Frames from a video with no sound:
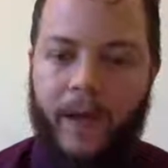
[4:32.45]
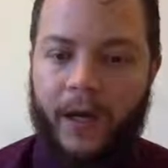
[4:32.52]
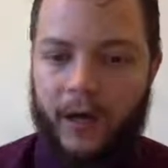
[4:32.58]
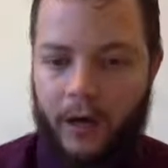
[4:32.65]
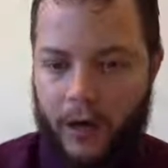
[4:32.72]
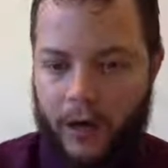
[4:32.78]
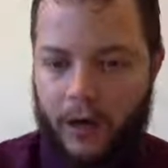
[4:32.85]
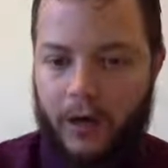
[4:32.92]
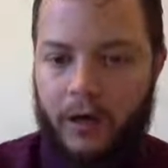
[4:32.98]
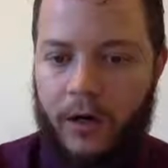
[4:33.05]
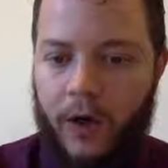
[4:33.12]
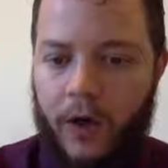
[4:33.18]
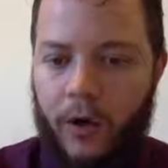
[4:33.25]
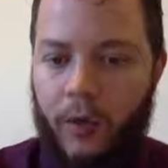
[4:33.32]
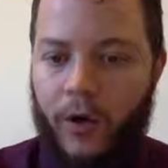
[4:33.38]
In R,
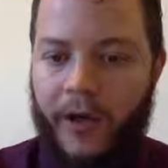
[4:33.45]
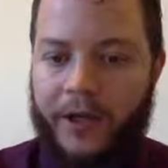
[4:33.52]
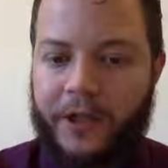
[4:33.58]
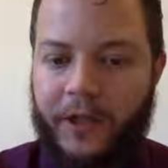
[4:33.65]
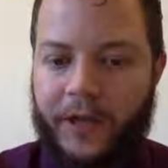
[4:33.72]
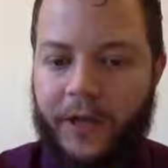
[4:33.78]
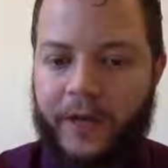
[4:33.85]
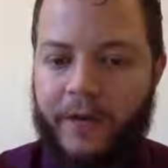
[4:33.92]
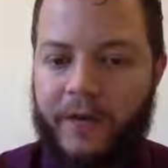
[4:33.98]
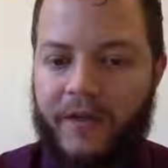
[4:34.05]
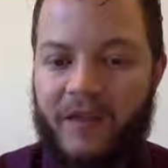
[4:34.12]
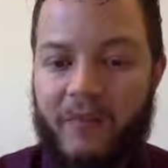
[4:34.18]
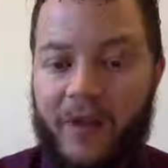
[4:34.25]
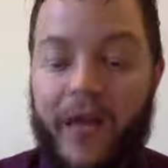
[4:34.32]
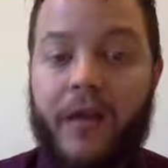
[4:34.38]
we're actually going to use
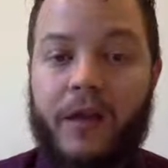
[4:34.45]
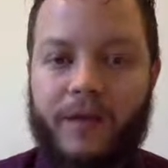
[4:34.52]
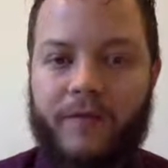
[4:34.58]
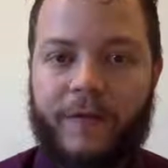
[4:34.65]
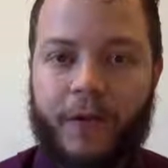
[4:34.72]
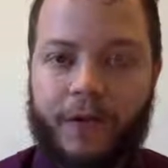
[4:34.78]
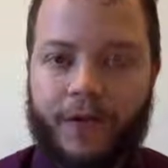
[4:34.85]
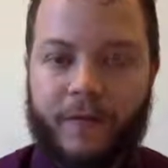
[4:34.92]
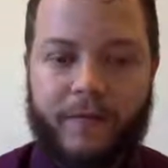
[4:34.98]
the paste function.